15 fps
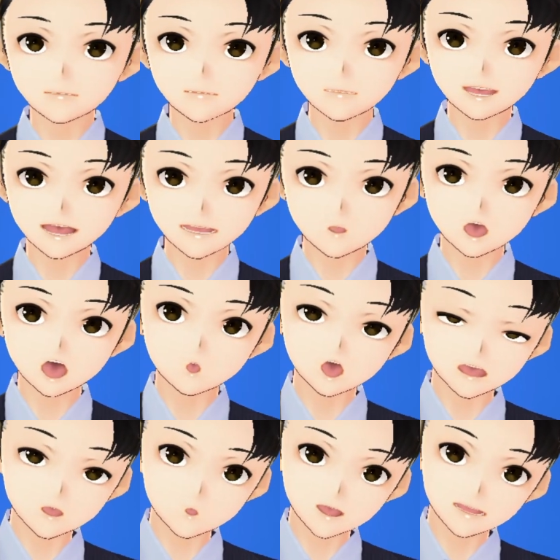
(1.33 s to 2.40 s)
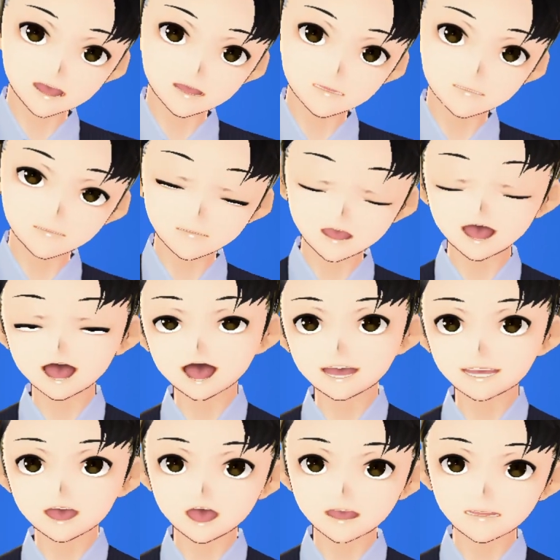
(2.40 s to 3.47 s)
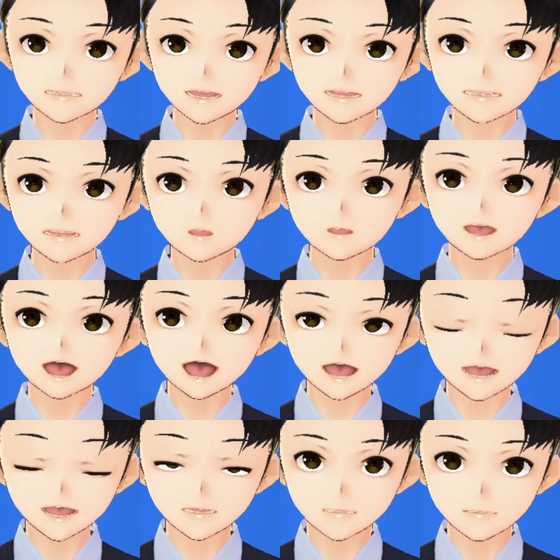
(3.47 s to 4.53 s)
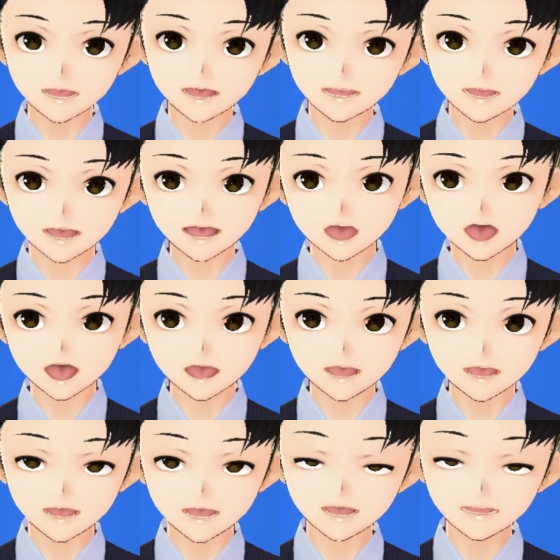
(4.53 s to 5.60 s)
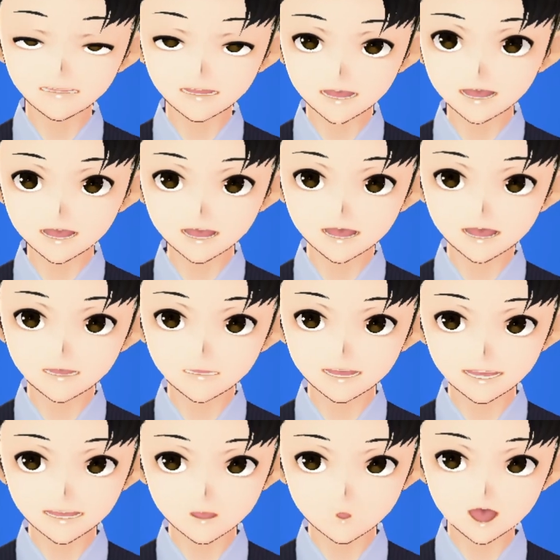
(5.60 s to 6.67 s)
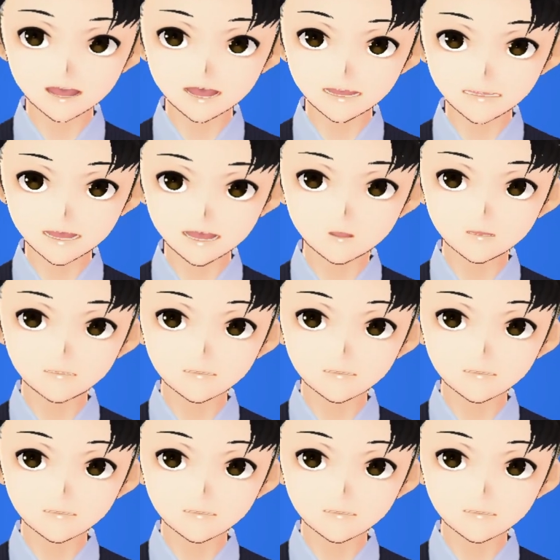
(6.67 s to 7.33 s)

Hello, everyone. My name is Teacher Elijah. You can call me Teacher E, and welcome to